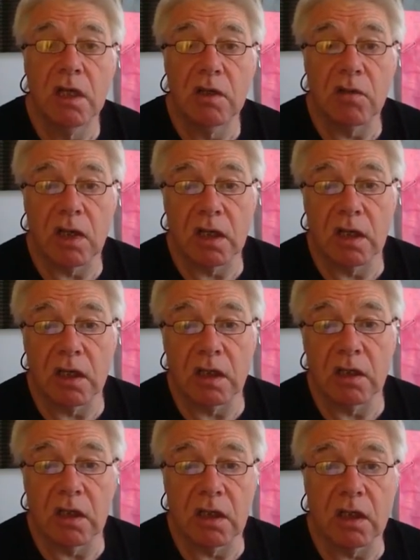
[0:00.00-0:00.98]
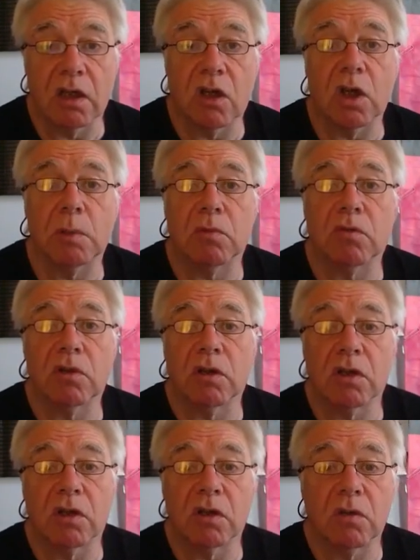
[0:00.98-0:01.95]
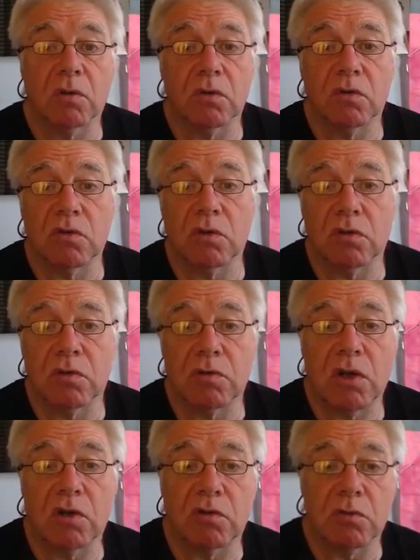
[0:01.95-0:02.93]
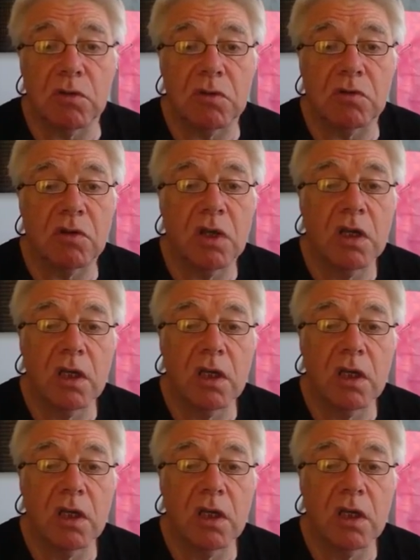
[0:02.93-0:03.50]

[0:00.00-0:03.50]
tackling the climbs on the Tour de France route,